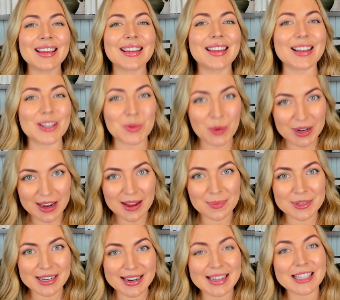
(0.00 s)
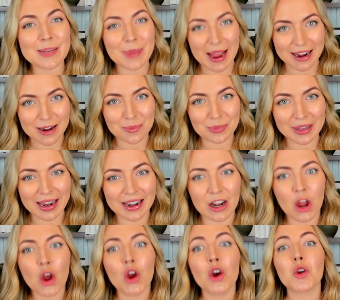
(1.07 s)
guess what comes in as the backup plan?
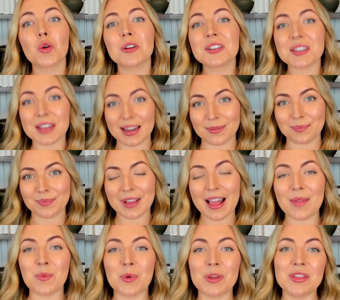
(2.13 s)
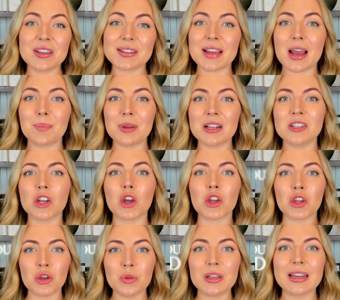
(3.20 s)
Your skin. And when this happens,
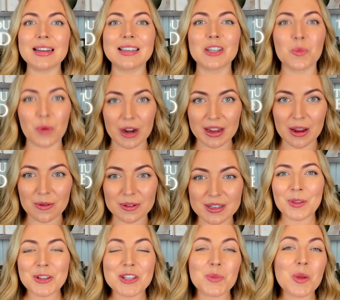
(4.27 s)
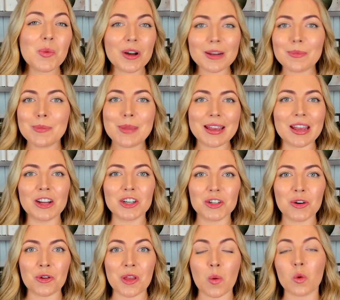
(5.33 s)
you lead to breakouts. So we want to be making
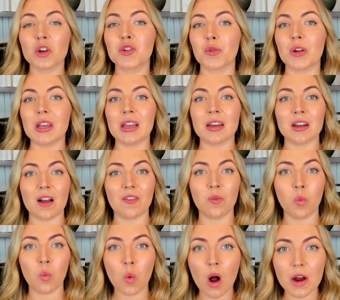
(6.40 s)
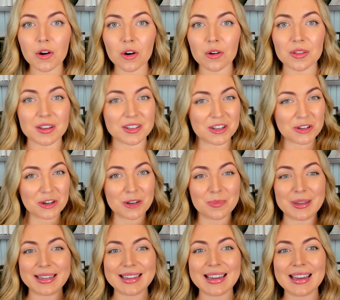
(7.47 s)
sure that we're drinking enough water. This is going to
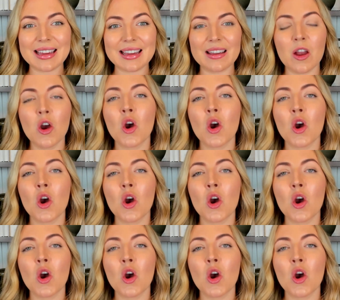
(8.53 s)
be key.